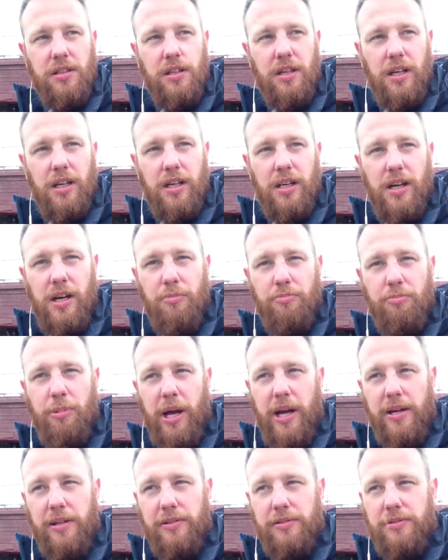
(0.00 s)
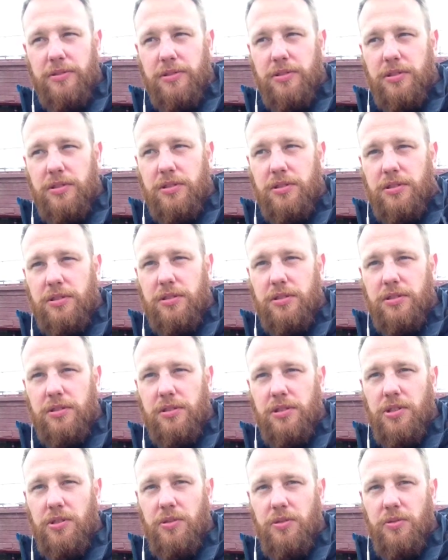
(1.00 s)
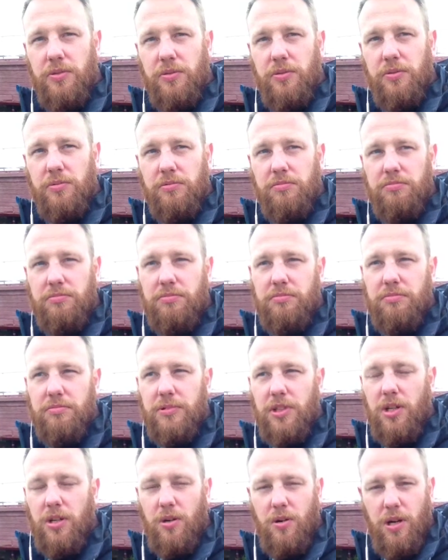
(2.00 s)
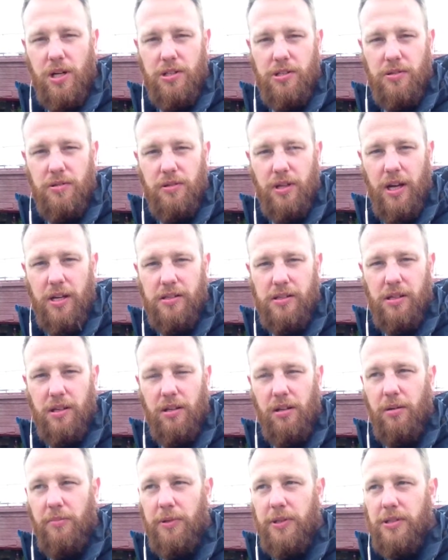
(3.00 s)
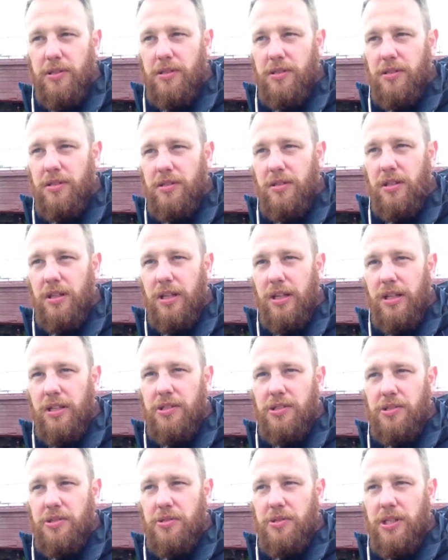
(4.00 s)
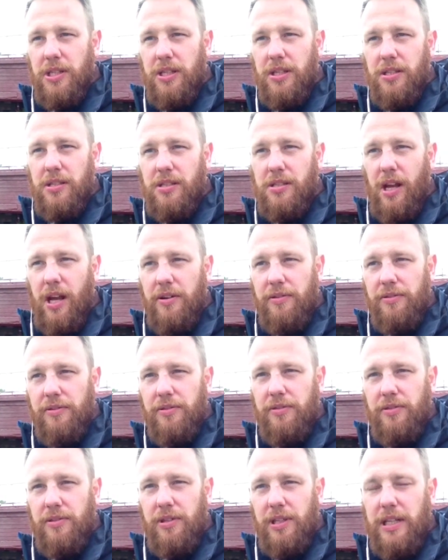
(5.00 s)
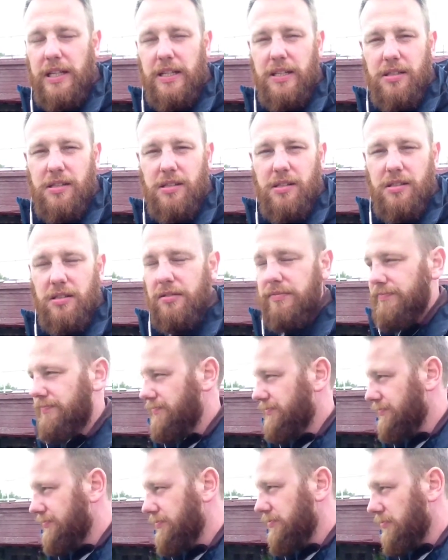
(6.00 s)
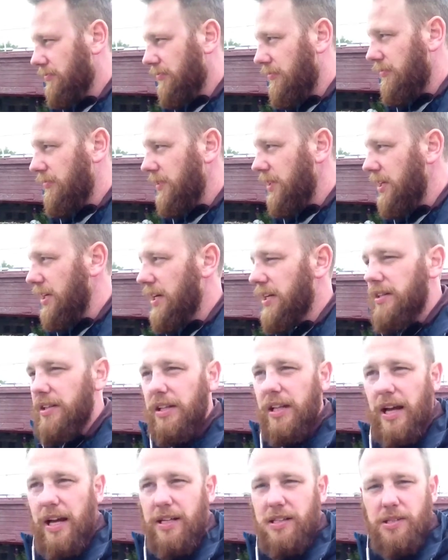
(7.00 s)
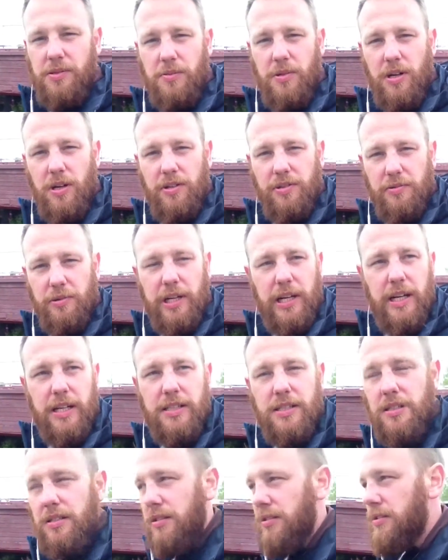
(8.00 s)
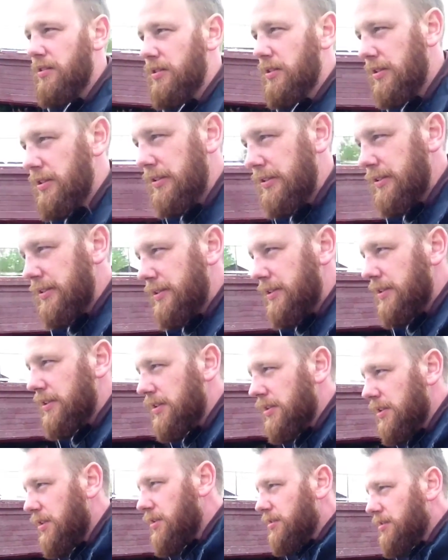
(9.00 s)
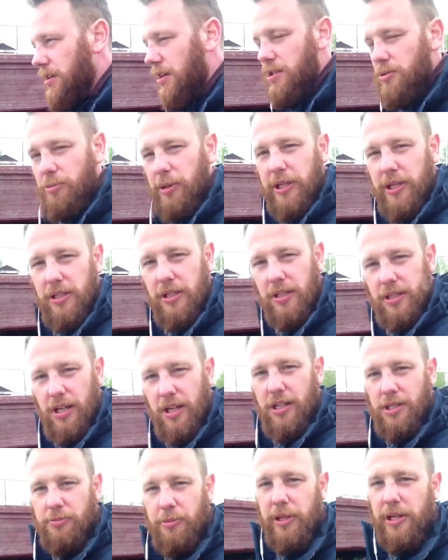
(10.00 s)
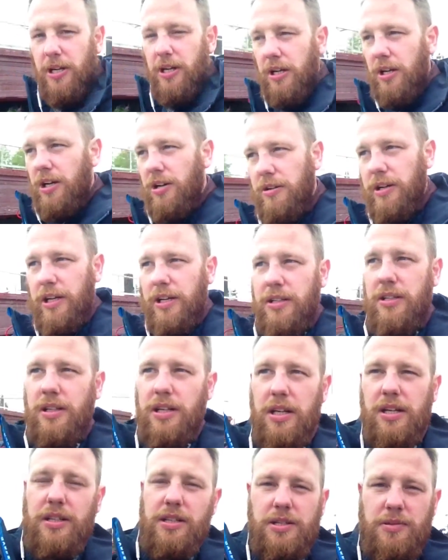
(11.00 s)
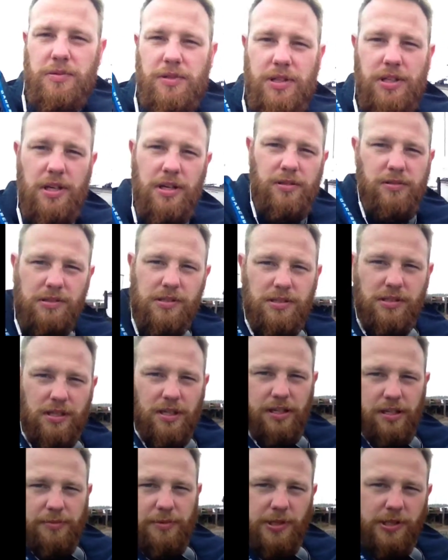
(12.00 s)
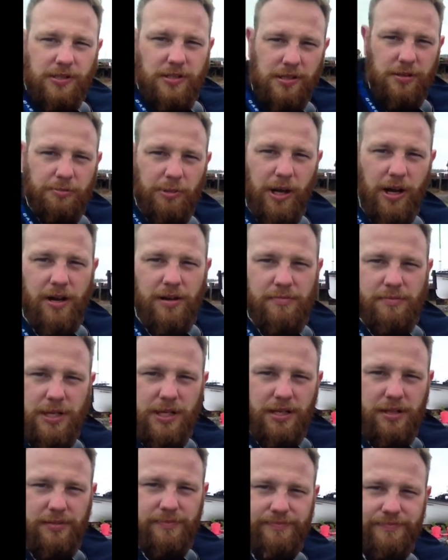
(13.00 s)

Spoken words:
about not quite 2,000 kilometers. To the southeast in the last 3 days. So it's been hard going. There's one of the old steamers behind me